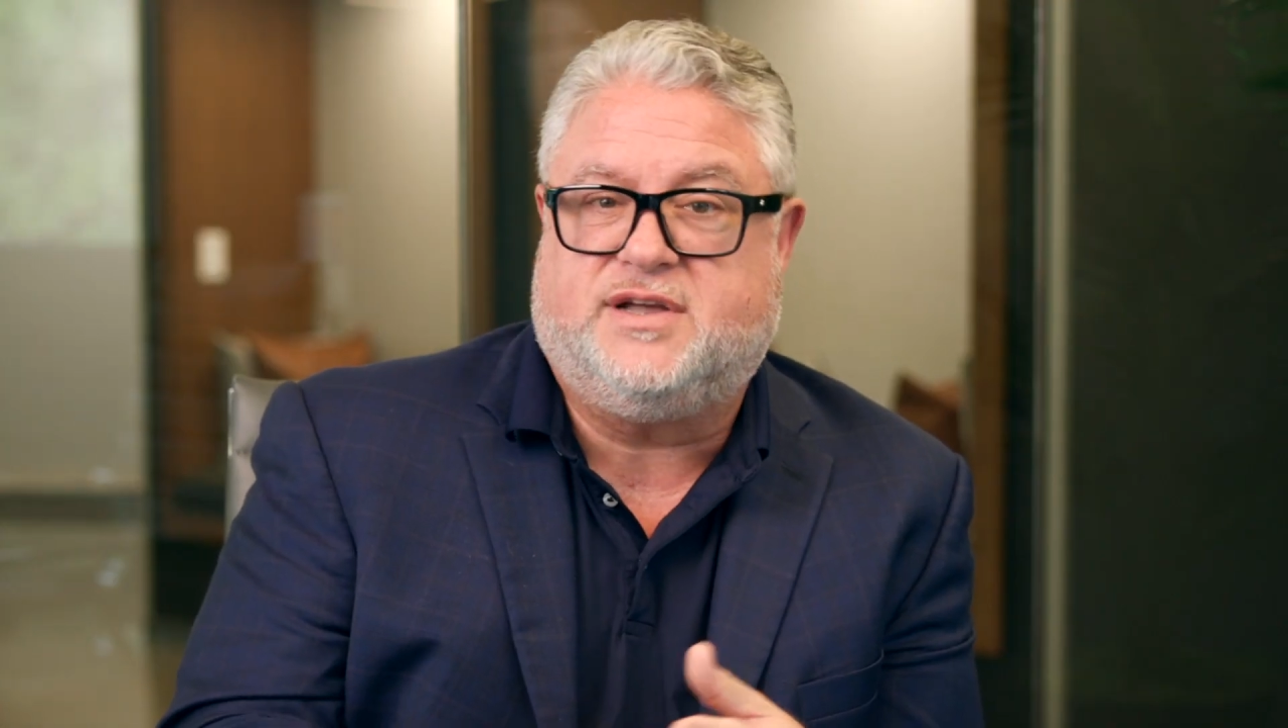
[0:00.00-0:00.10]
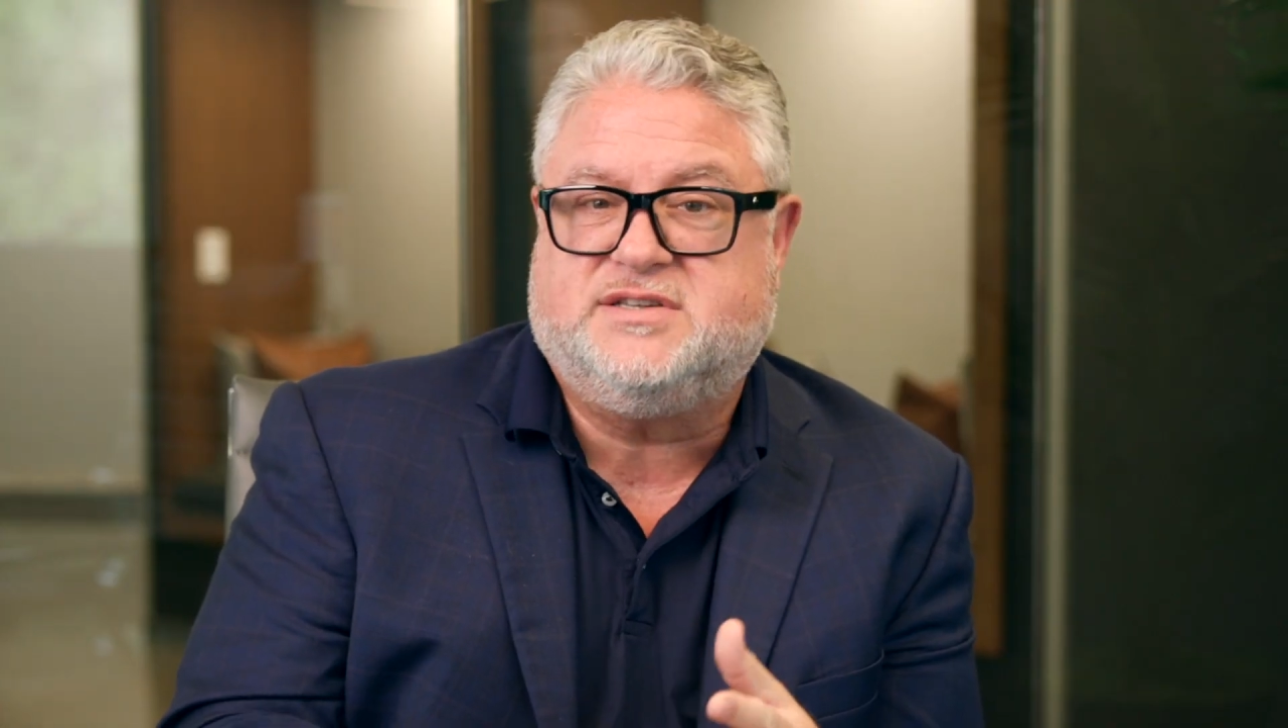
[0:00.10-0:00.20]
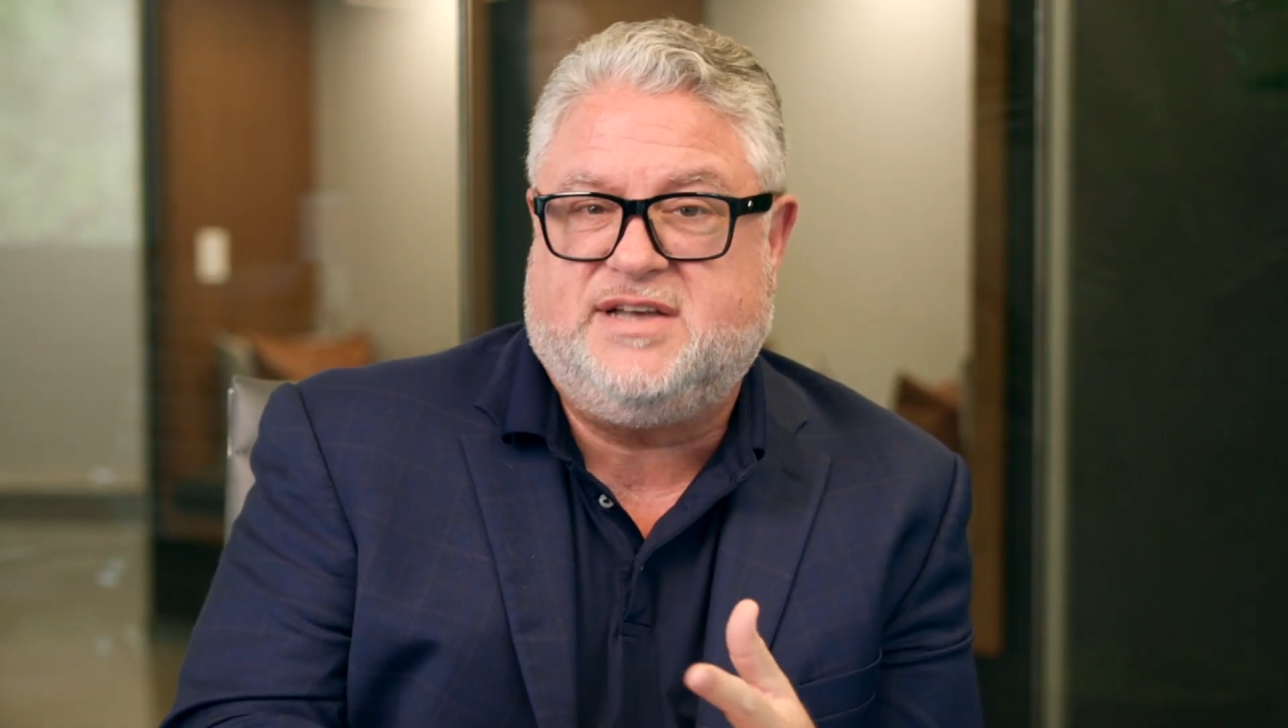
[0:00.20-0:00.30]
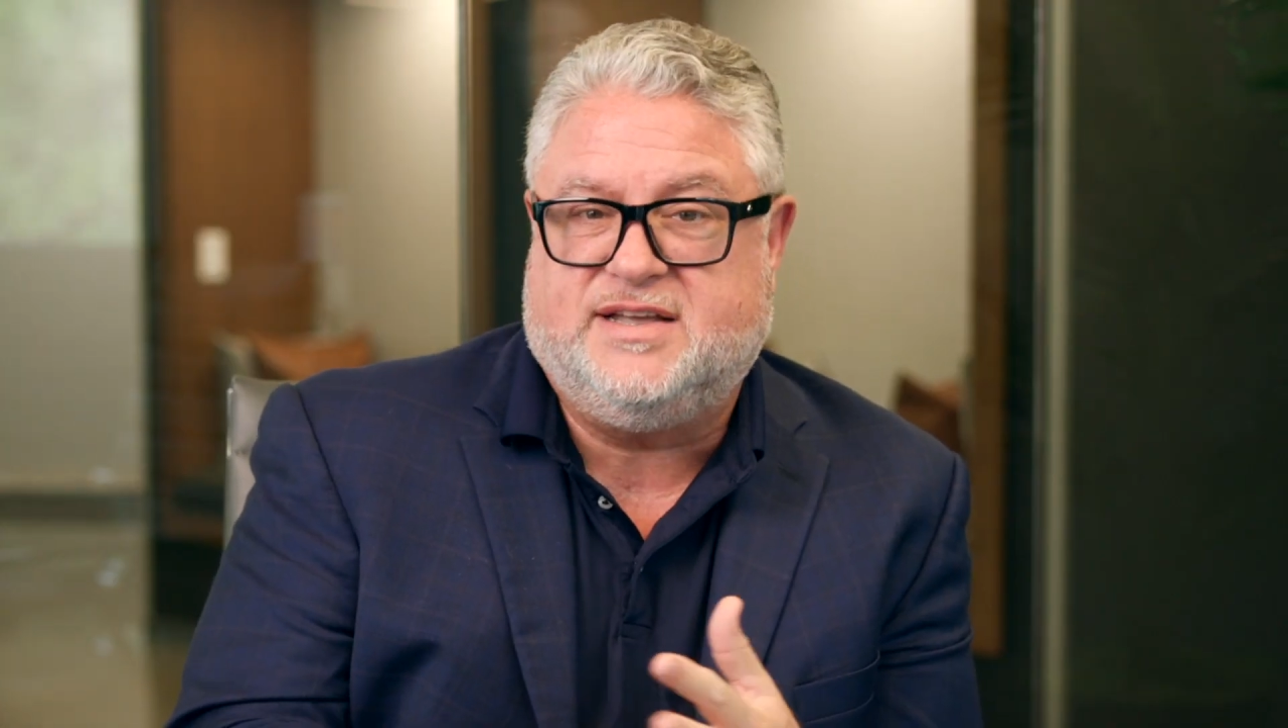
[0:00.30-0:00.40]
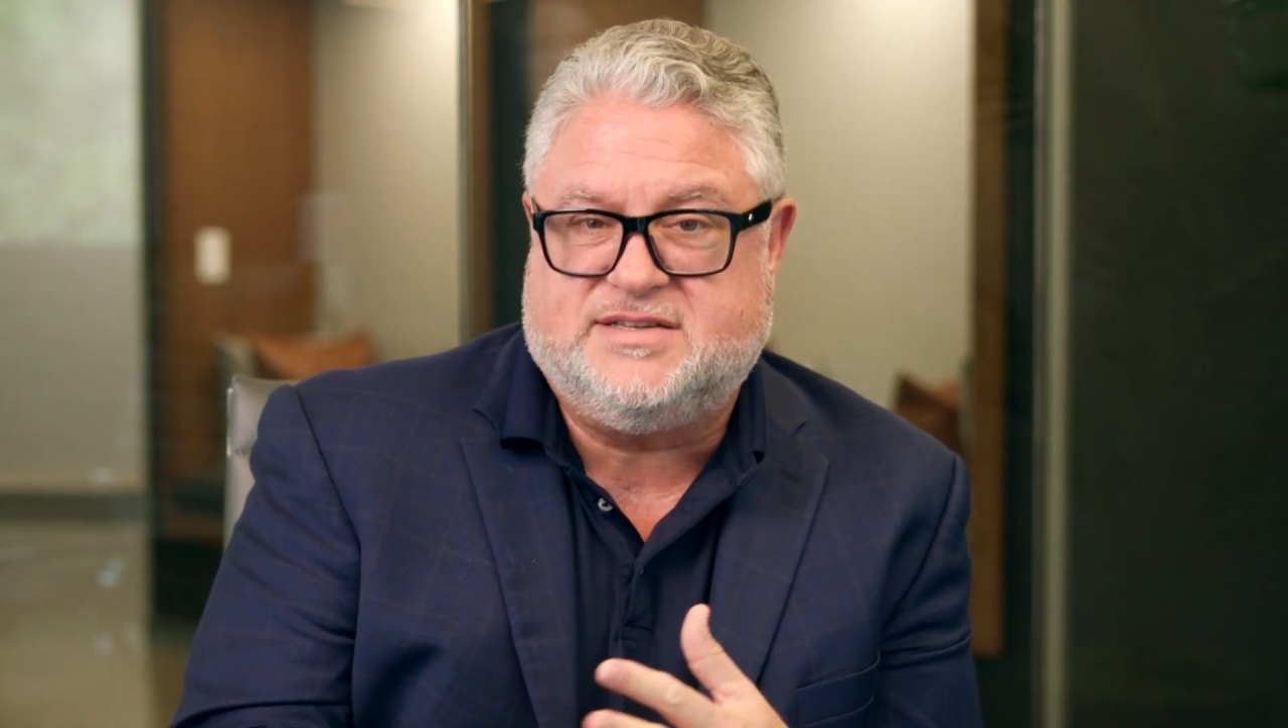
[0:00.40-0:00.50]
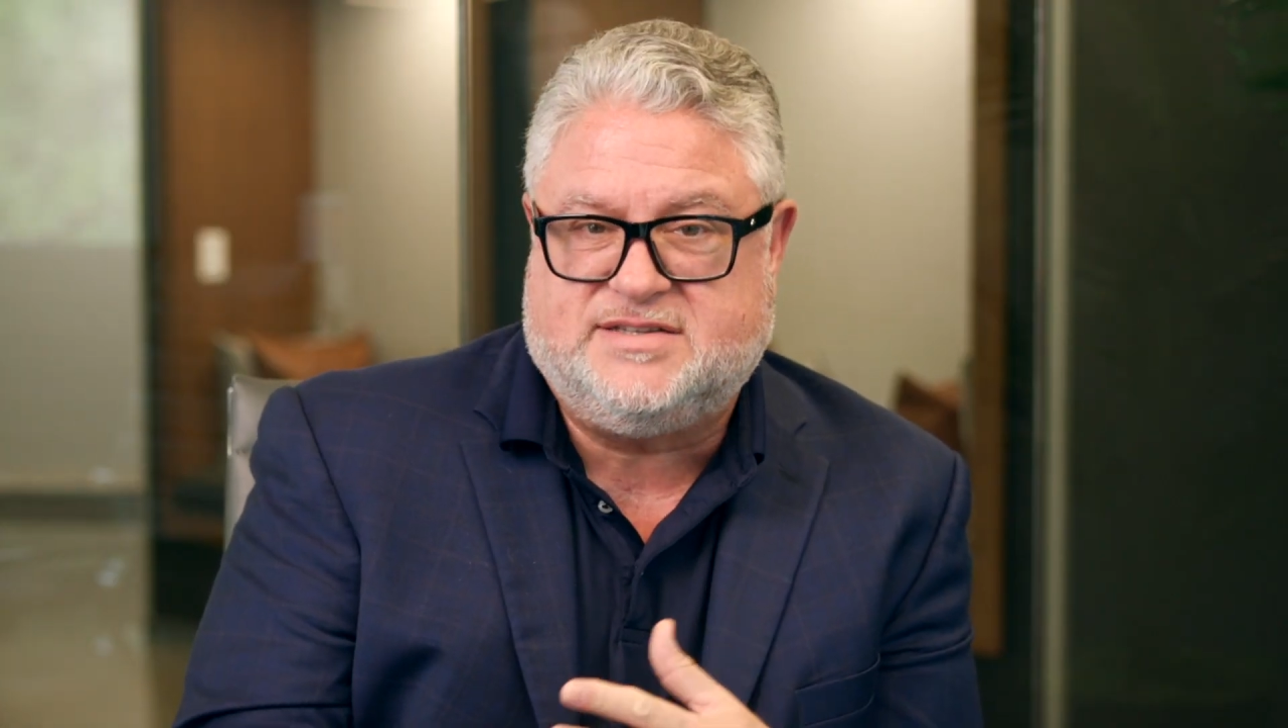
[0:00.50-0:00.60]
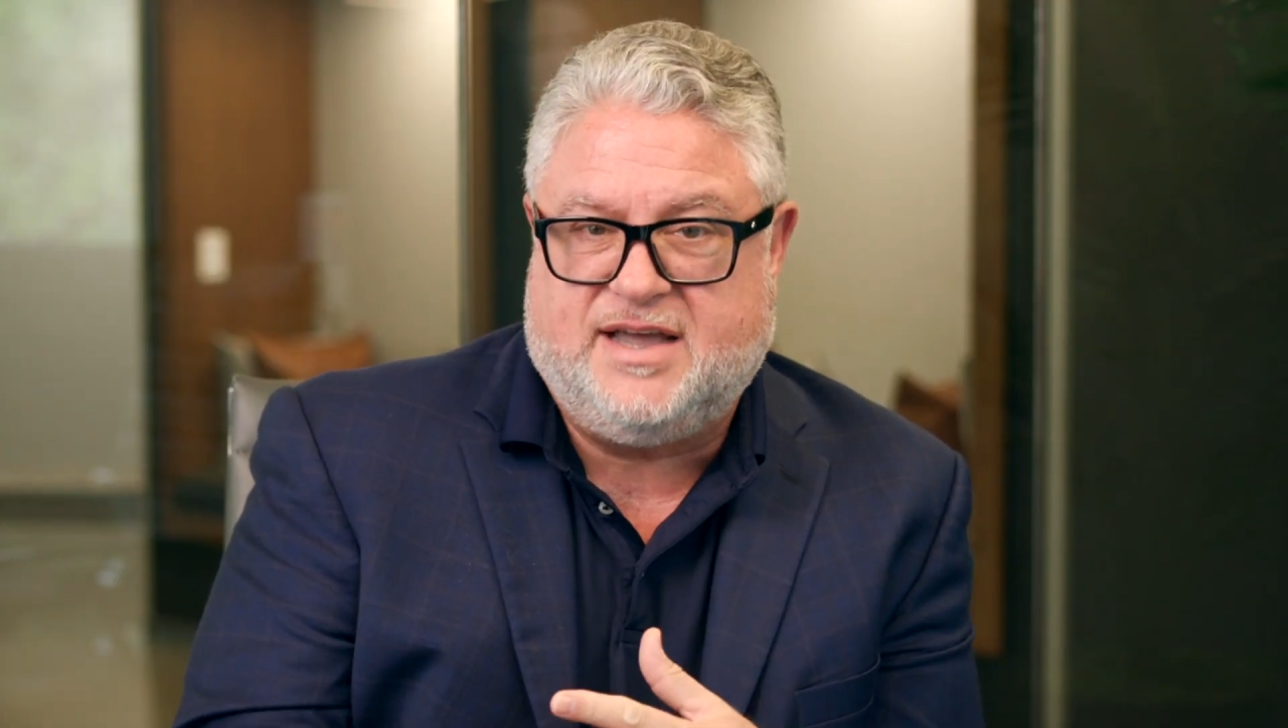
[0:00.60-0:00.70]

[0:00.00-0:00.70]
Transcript: you can see it in the